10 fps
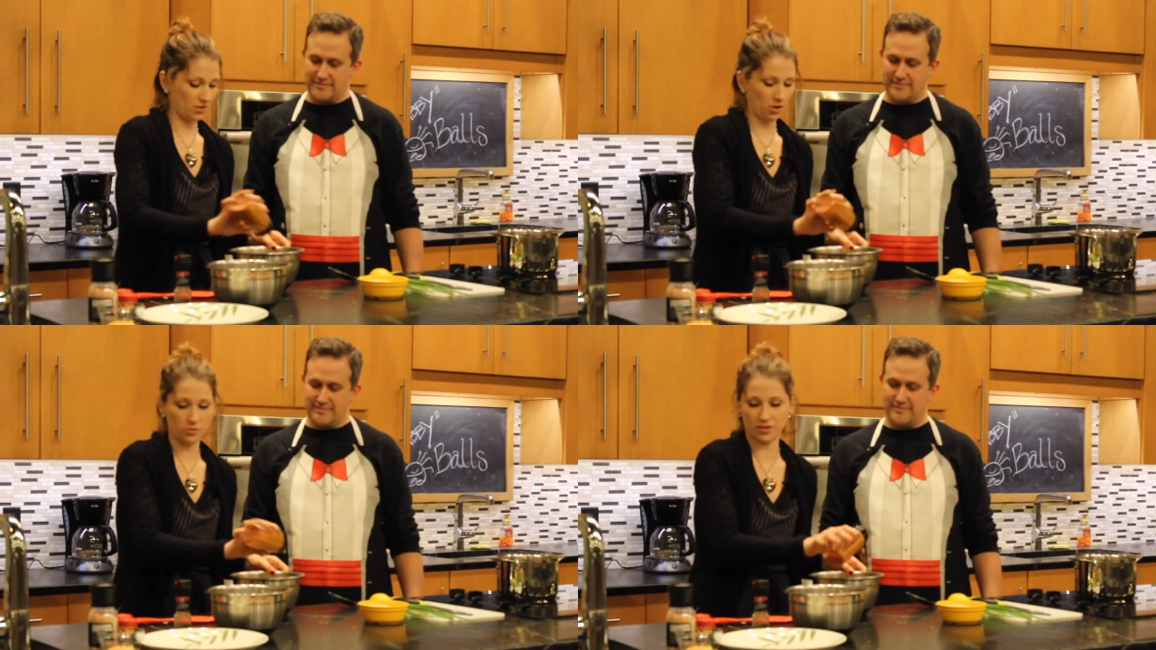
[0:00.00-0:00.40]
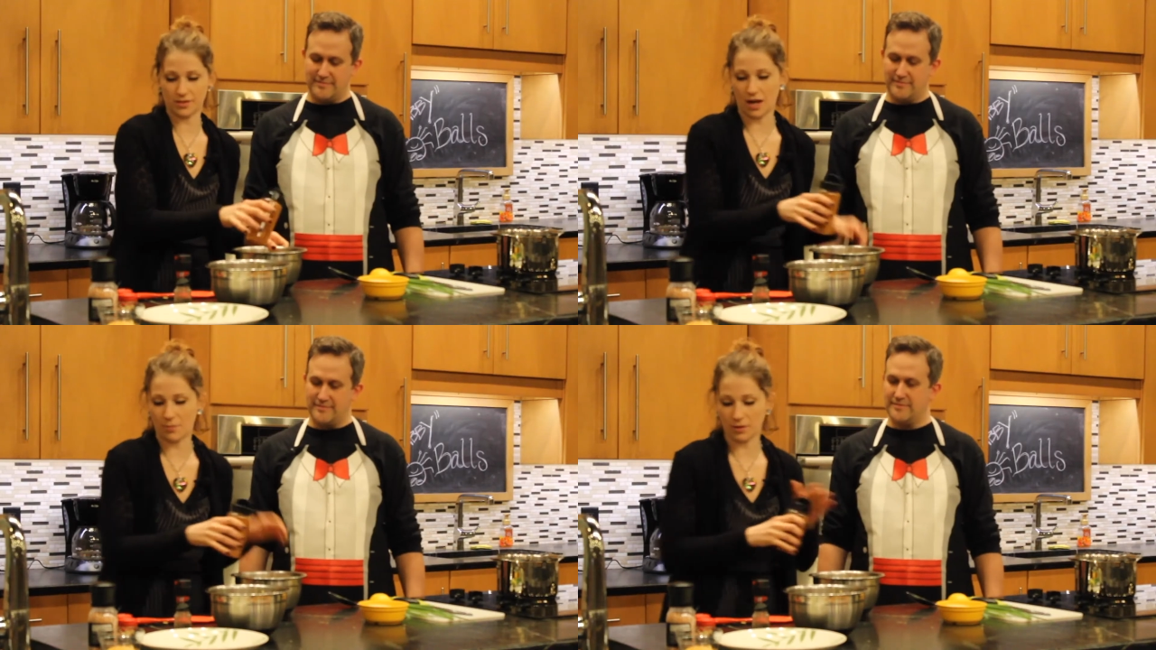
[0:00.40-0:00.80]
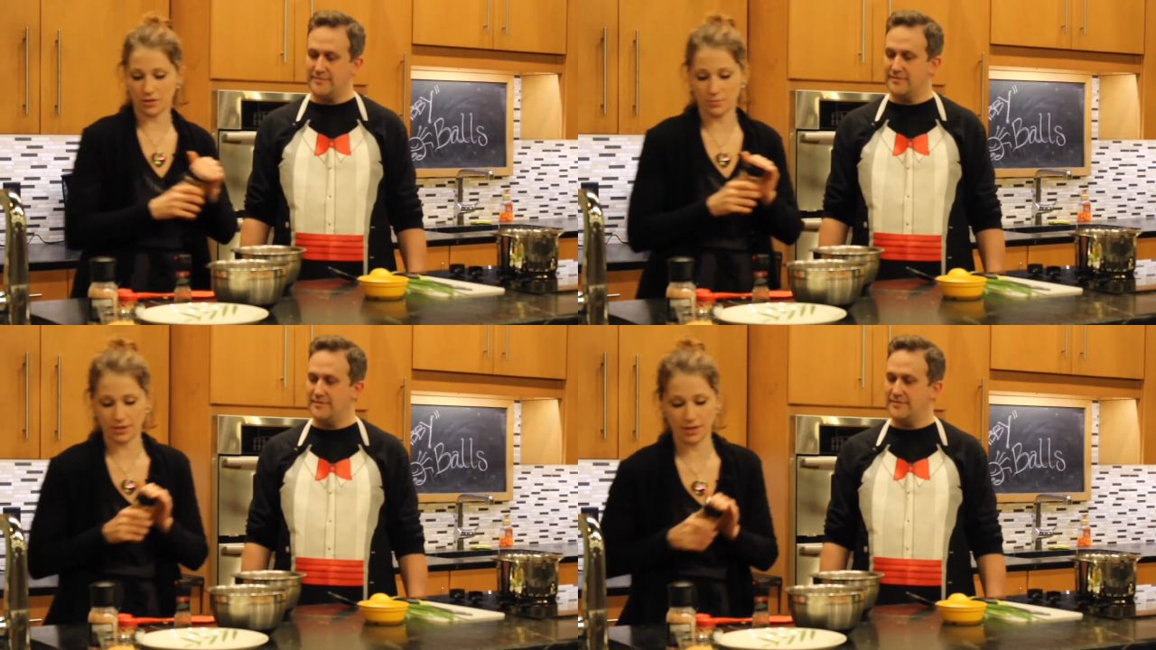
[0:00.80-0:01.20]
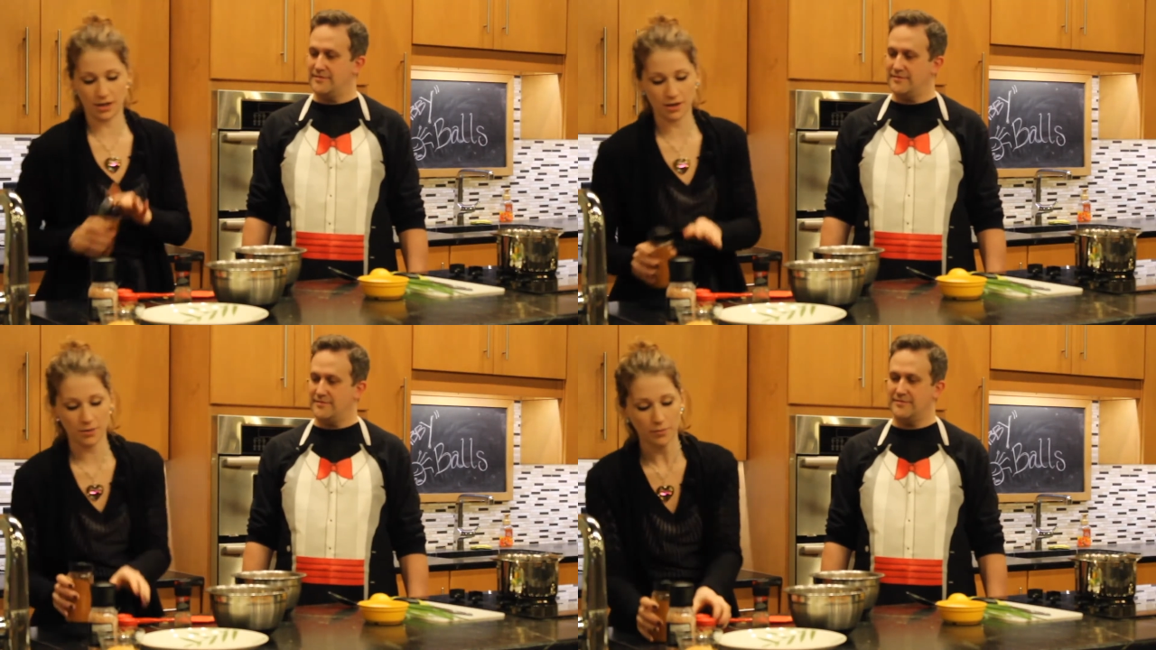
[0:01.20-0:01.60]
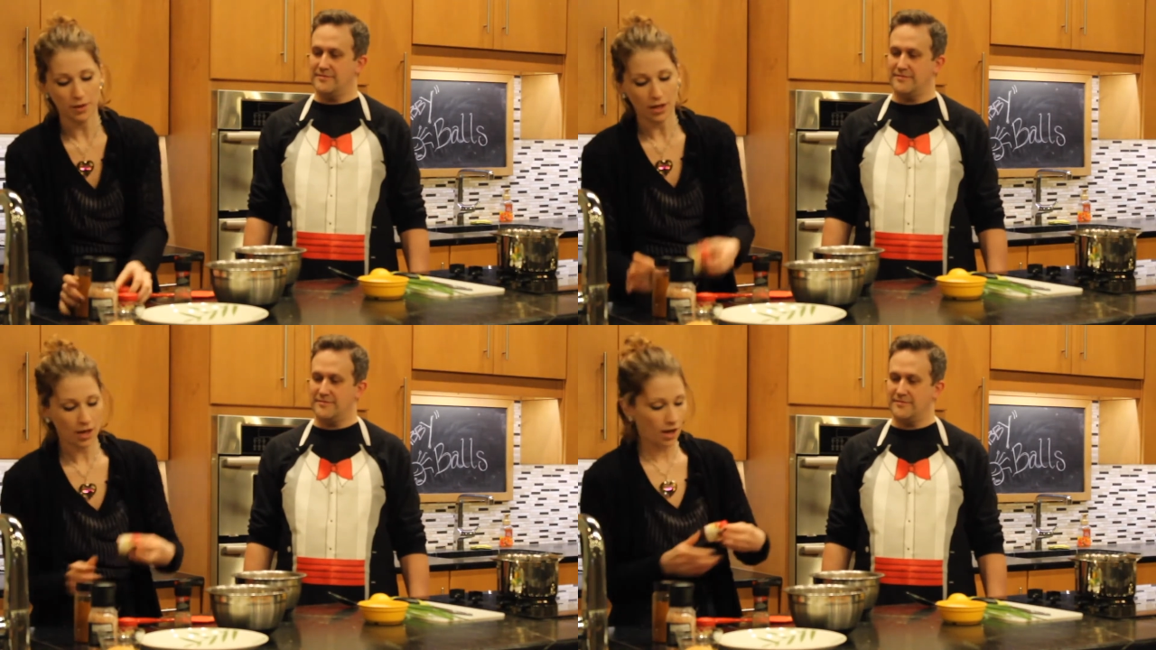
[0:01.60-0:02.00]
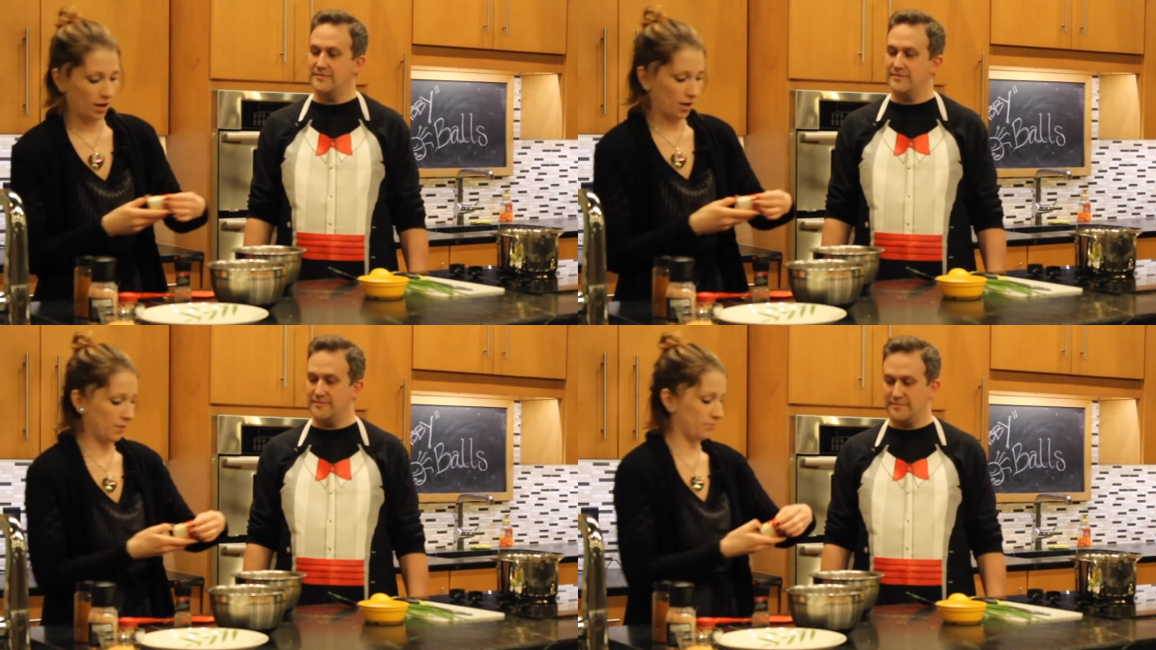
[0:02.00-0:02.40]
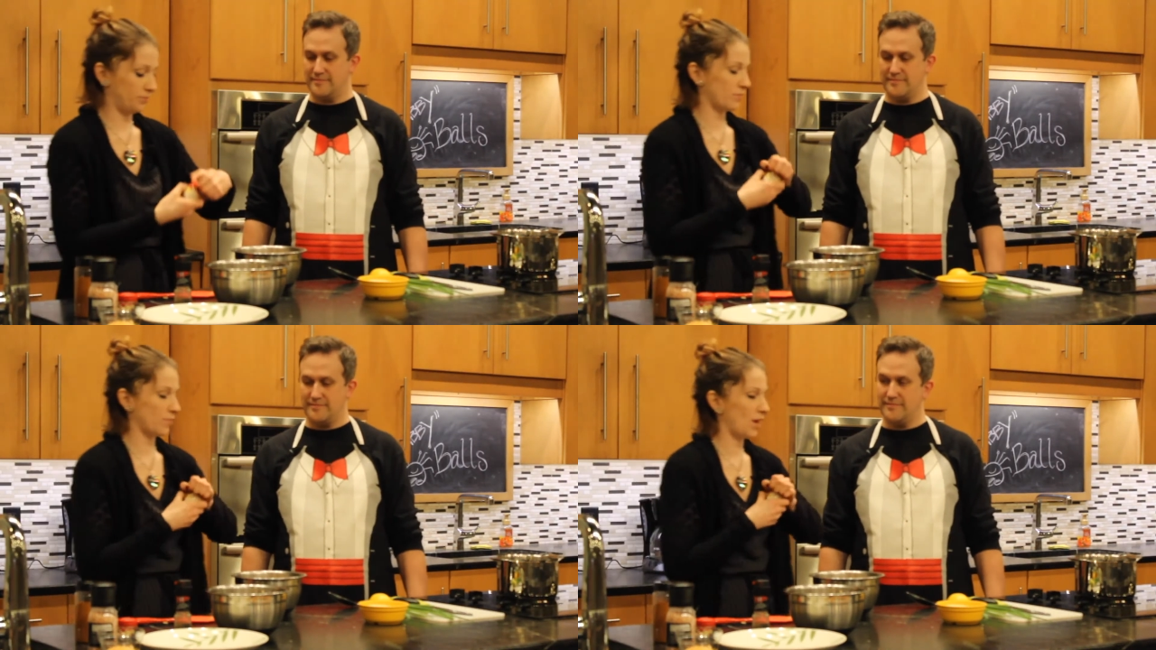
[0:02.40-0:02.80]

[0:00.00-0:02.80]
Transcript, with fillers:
Speaker 1: coat the top a little bit there. Um,